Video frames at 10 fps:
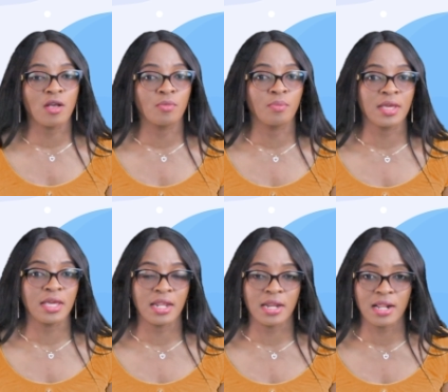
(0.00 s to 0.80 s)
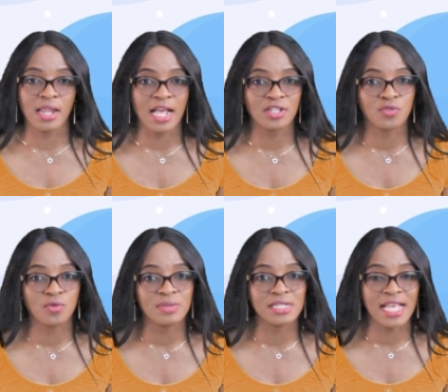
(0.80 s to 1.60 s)
it could be in the
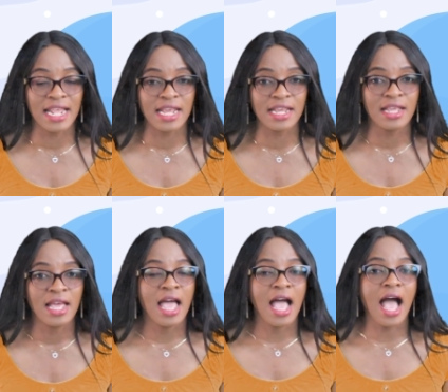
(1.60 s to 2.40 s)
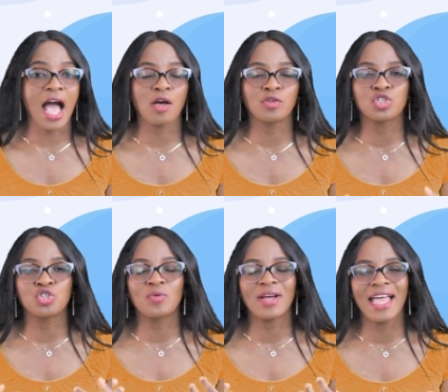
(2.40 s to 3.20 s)
classroom setting? How do
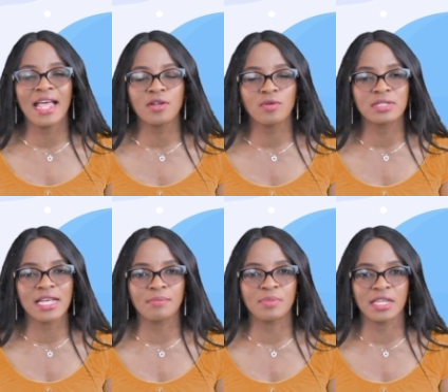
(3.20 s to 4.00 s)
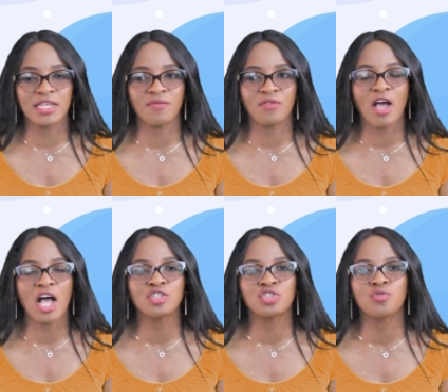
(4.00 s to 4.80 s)
you handle that behavior?
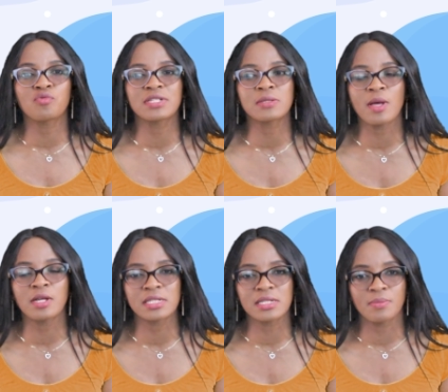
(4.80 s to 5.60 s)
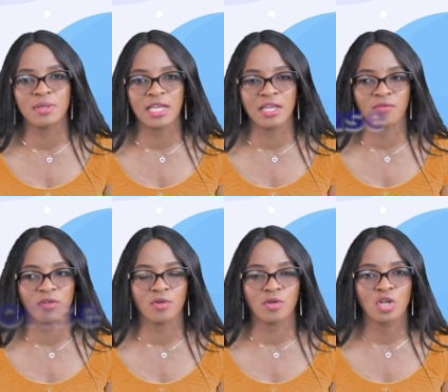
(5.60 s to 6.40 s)
How do you respond to the
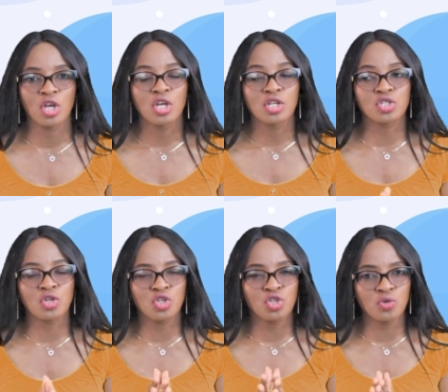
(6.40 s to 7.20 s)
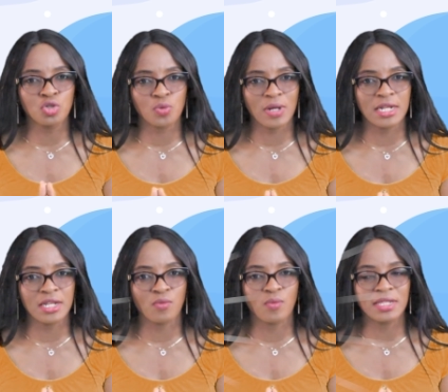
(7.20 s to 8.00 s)
behavior? So
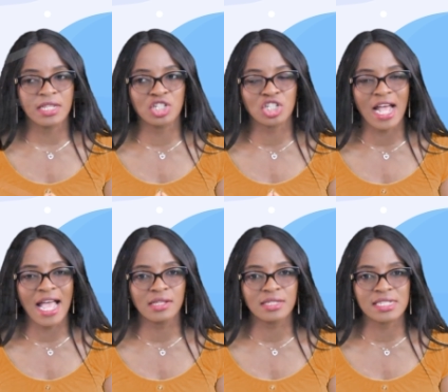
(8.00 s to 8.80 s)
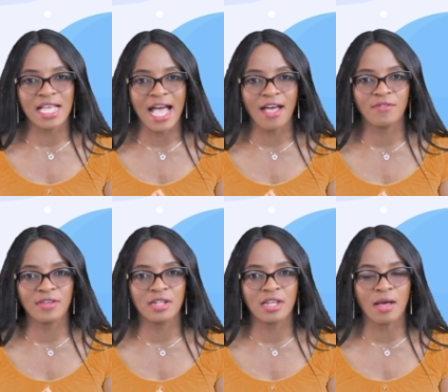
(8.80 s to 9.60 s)
usually when the child is
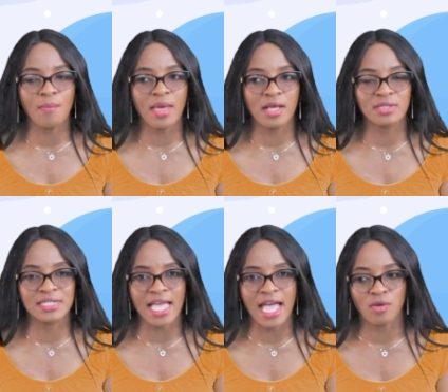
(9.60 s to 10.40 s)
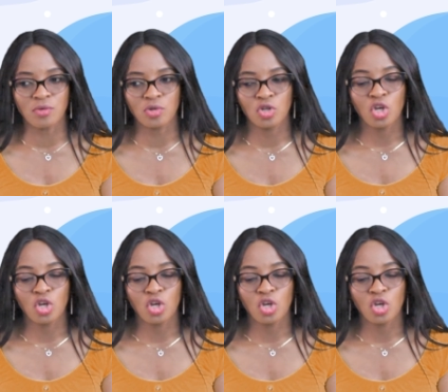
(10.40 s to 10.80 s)
having a meltdown,